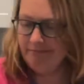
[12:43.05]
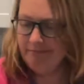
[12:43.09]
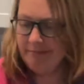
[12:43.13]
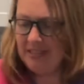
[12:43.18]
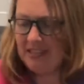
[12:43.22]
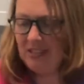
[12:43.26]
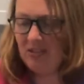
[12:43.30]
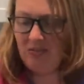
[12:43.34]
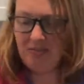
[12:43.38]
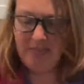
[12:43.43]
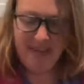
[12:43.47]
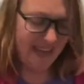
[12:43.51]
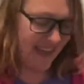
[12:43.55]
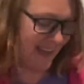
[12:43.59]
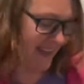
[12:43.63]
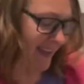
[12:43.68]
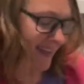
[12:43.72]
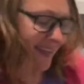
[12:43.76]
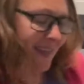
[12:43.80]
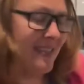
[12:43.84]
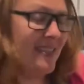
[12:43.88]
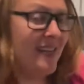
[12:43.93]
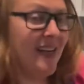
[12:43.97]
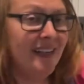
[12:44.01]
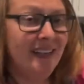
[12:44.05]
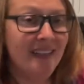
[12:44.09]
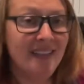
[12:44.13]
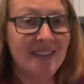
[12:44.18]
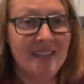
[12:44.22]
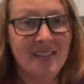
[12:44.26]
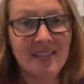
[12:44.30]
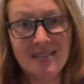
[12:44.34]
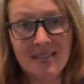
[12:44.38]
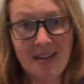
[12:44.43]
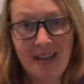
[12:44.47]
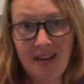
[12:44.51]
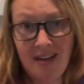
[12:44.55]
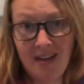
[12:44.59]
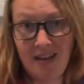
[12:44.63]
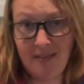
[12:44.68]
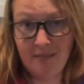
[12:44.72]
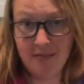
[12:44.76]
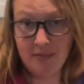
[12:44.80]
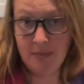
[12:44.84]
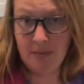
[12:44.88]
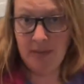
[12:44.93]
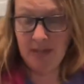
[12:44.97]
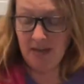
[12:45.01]
So making a lasagna does not
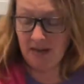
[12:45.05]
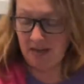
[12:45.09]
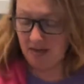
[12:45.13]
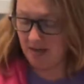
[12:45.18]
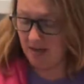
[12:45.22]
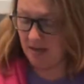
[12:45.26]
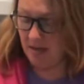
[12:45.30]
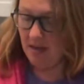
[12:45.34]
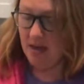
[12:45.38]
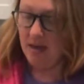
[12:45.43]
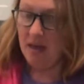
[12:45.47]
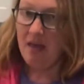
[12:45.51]
have to be hard.